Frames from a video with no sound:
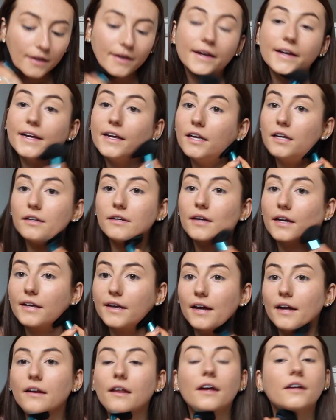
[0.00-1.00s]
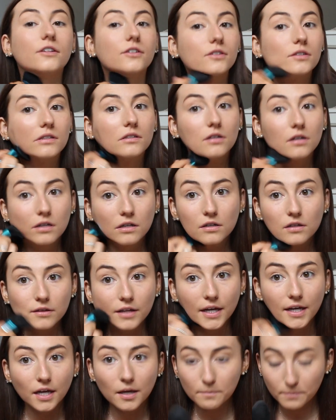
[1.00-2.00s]
and again, I just
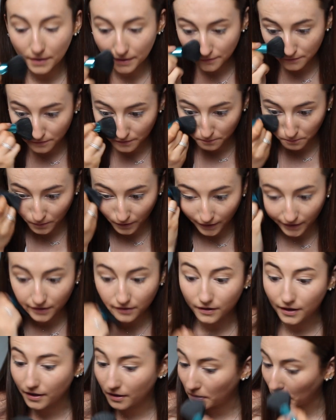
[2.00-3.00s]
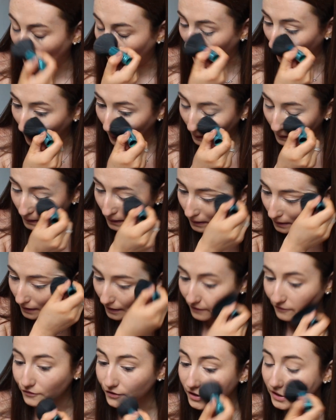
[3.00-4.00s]
like it better than wearing like
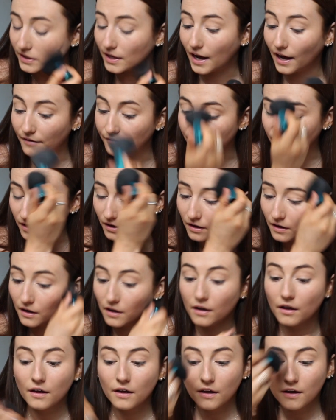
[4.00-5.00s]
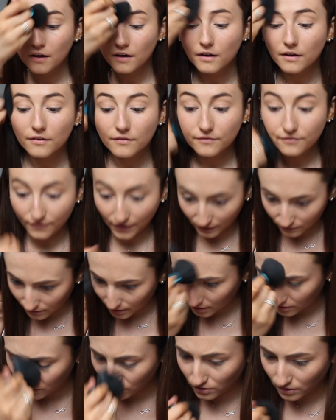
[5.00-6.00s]
a really heavy
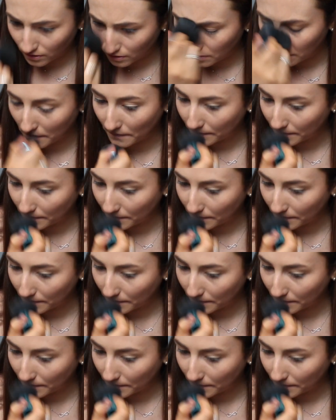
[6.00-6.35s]
foundation.